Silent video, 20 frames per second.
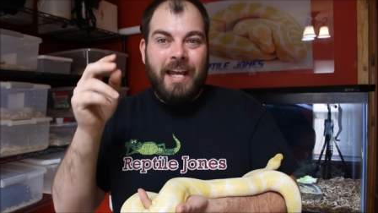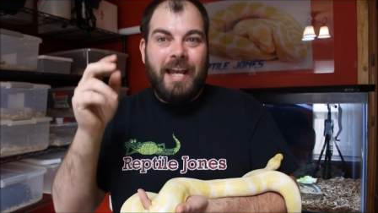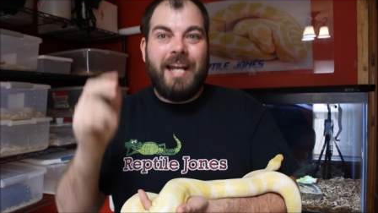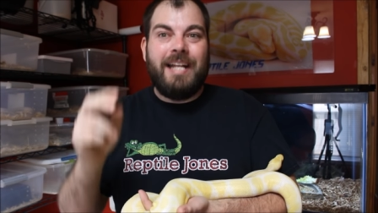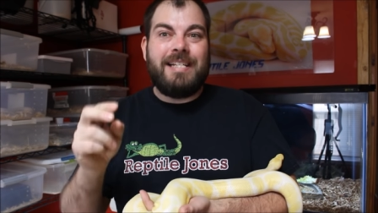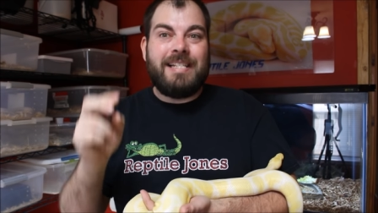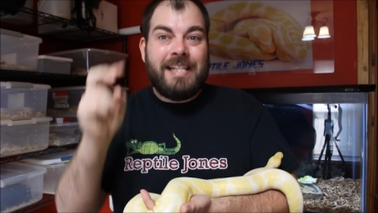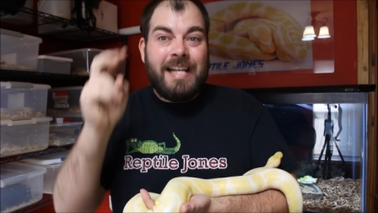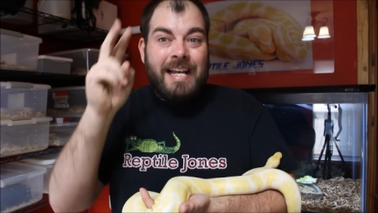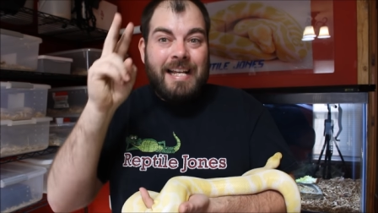
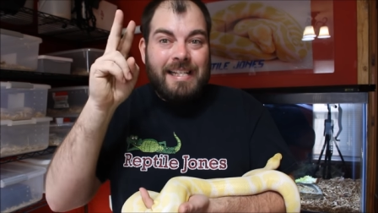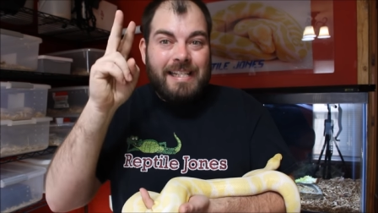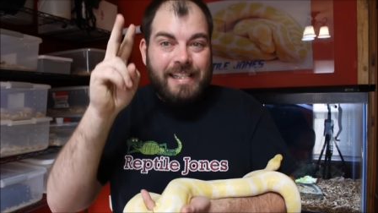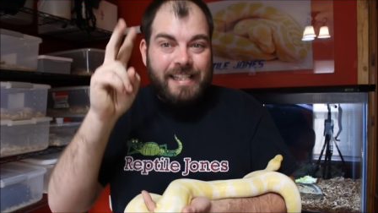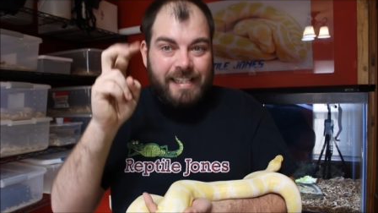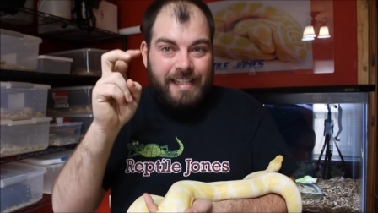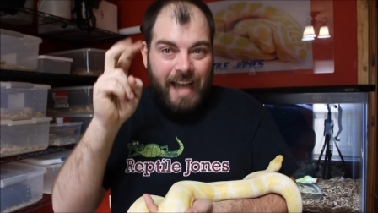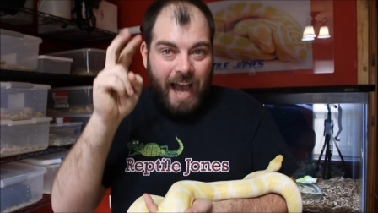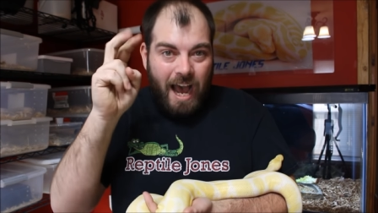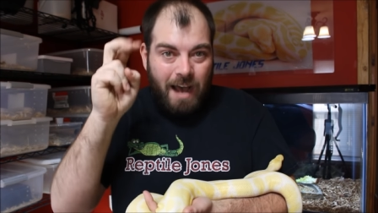It's
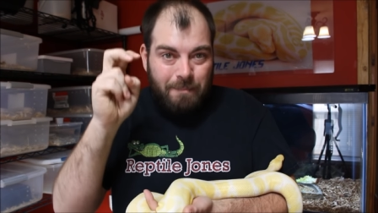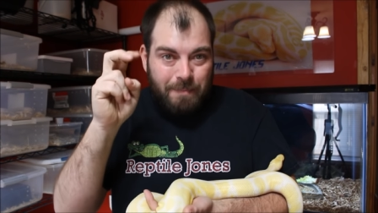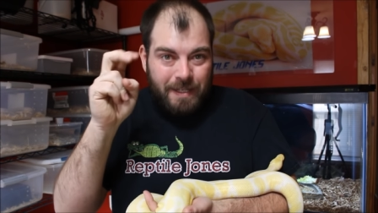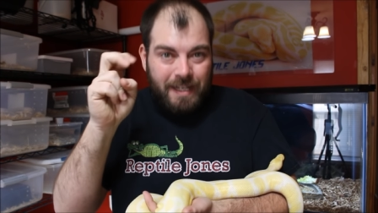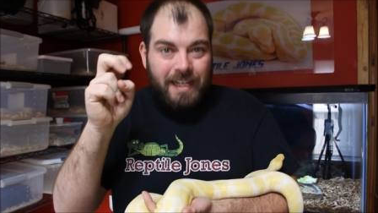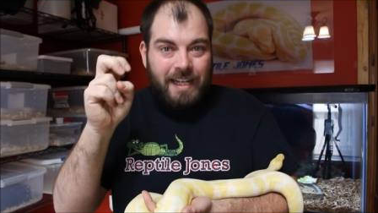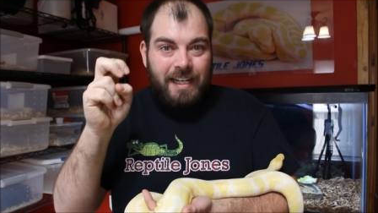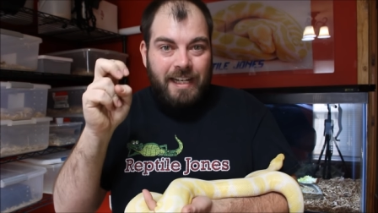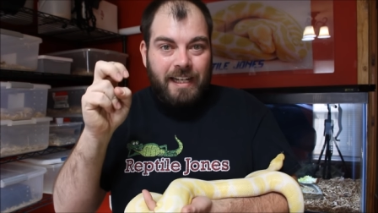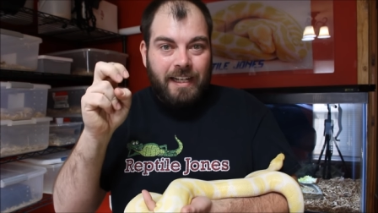stopped
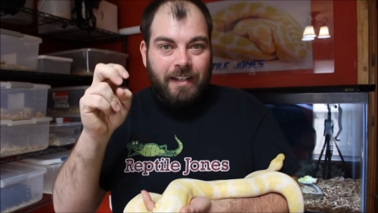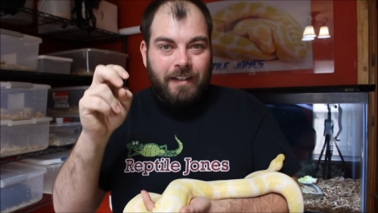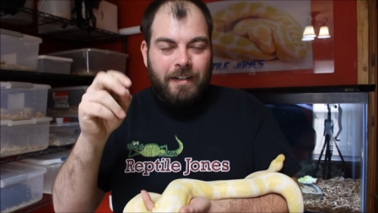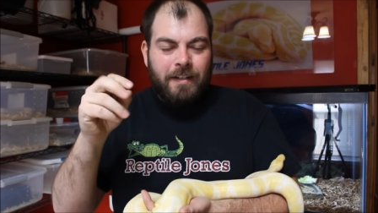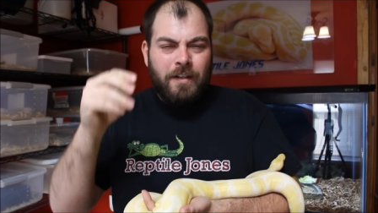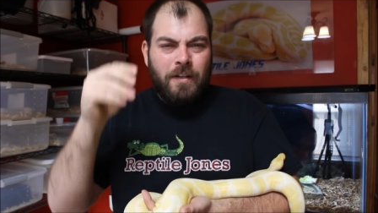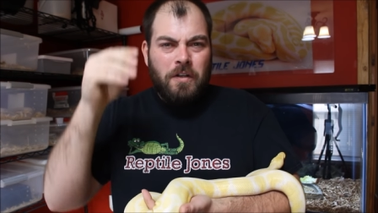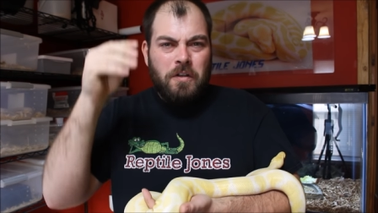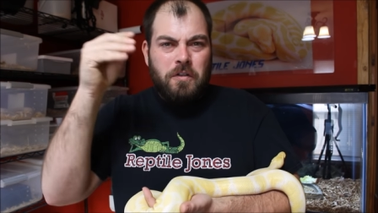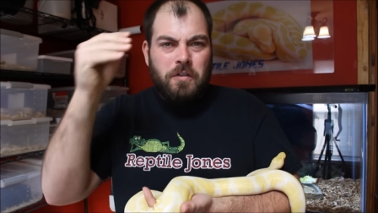
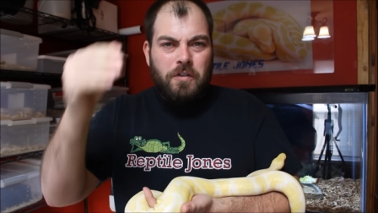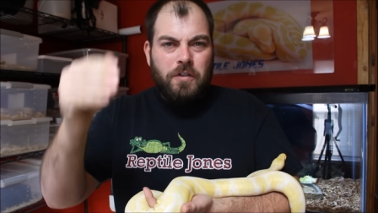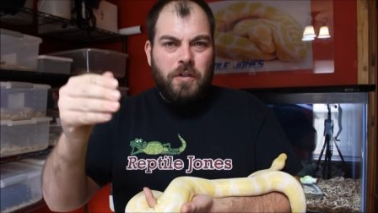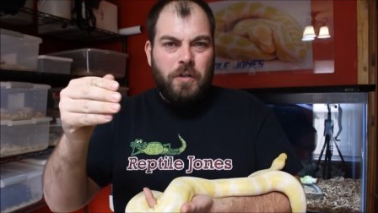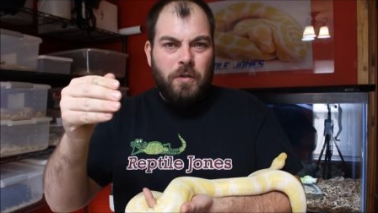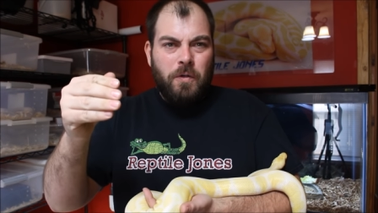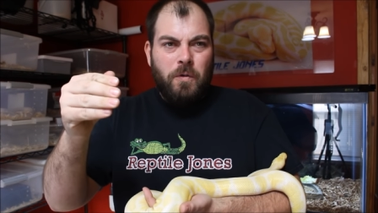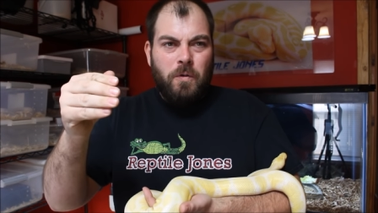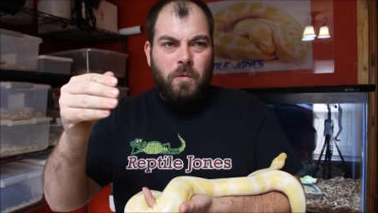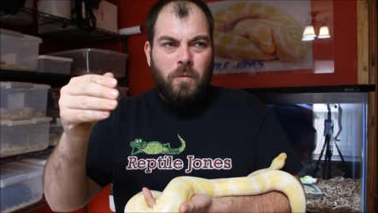eating
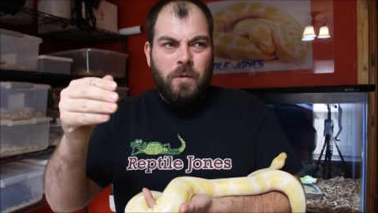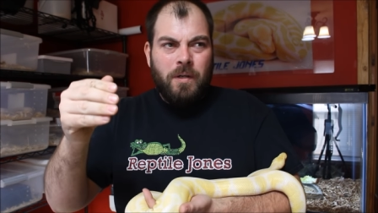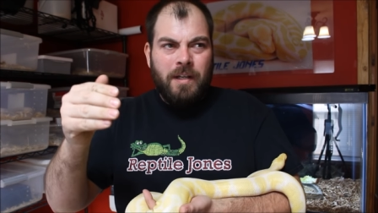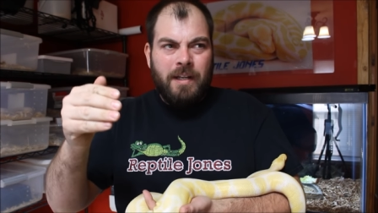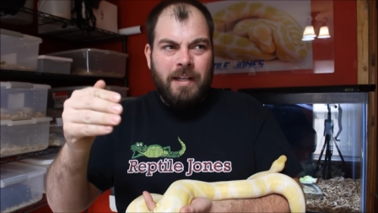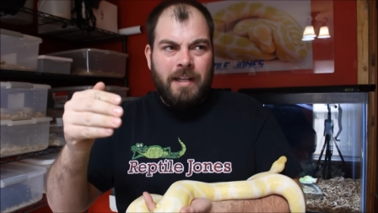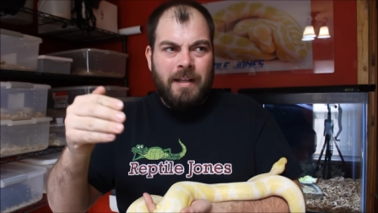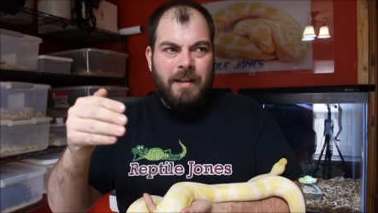to